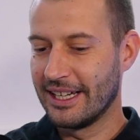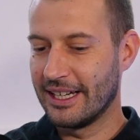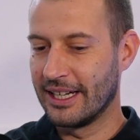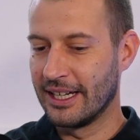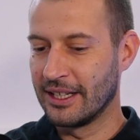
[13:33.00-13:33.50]

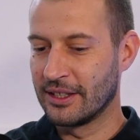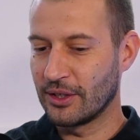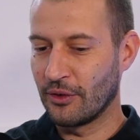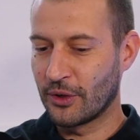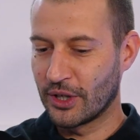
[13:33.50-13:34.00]
And
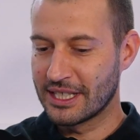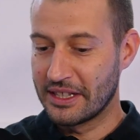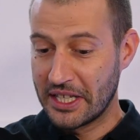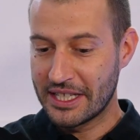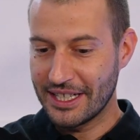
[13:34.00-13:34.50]
of course,
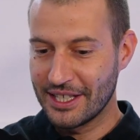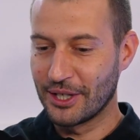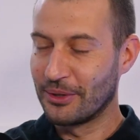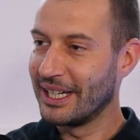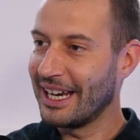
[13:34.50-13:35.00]
this is
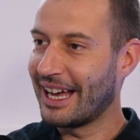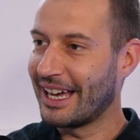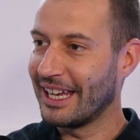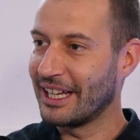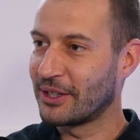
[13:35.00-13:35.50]
a real
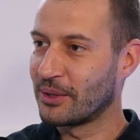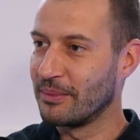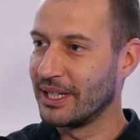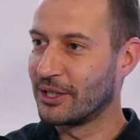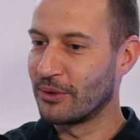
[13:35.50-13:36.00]
highlight to
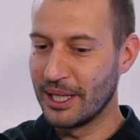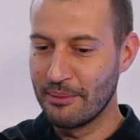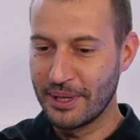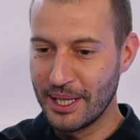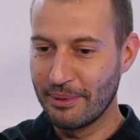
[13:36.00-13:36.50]
meet real
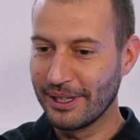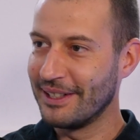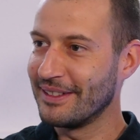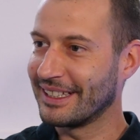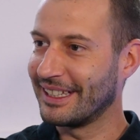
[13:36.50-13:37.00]

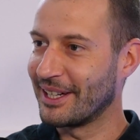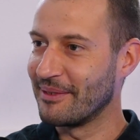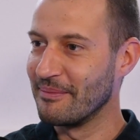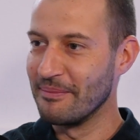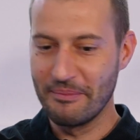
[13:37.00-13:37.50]
people,
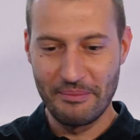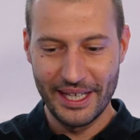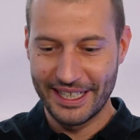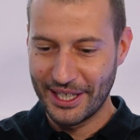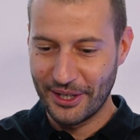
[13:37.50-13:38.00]

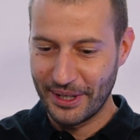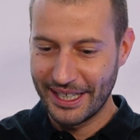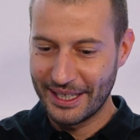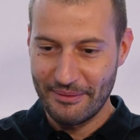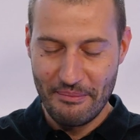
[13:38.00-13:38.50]
meet and
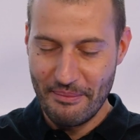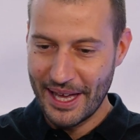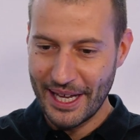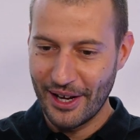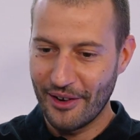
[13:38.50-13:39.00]
greet
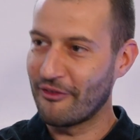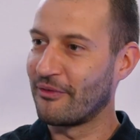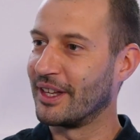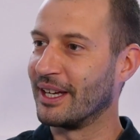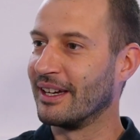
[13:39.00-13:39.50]
many of
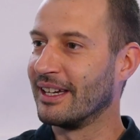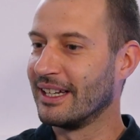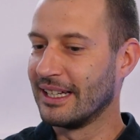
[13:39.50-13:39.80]
the